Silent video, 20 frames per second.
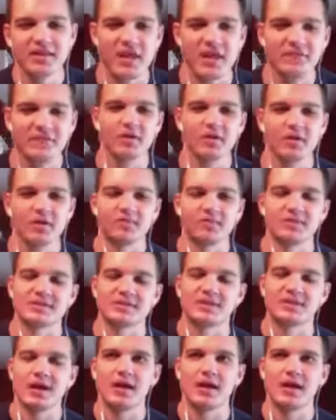they have to go with
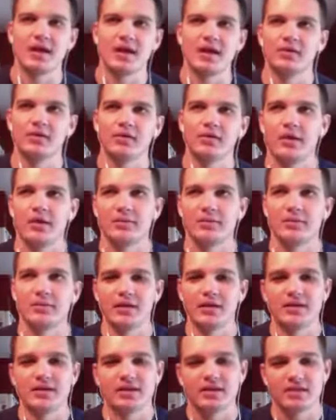Pistano. I mean,
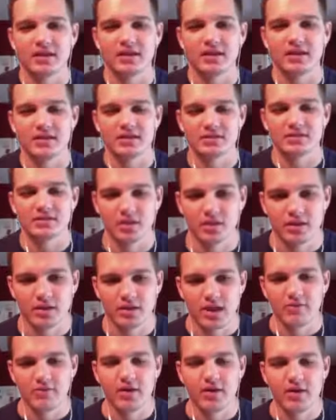I think that he's earned
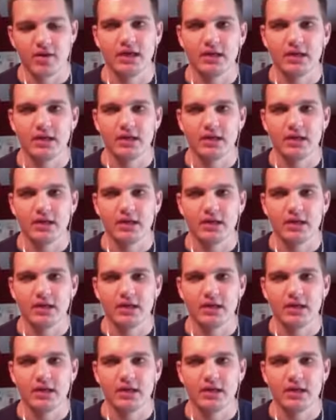that right.